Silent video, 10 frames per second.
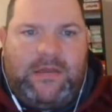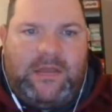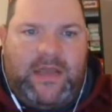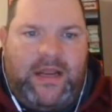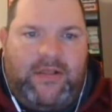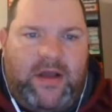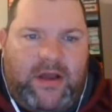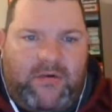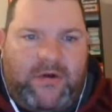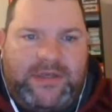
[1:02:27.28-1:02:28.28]

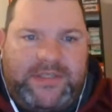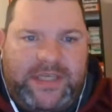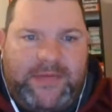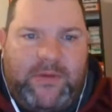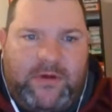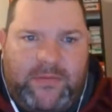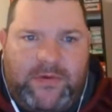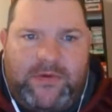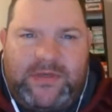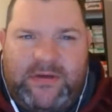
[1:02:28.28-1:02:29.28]
Lackawanna steam
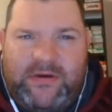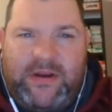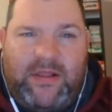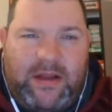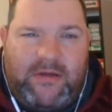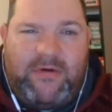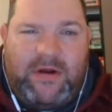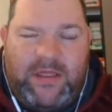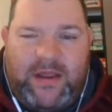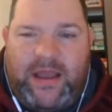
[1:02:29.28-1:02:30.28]
locomotives. The only
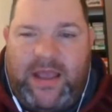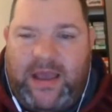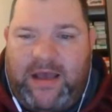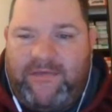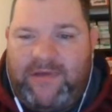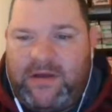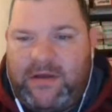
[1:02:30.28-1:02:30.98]
Lackawanna that I have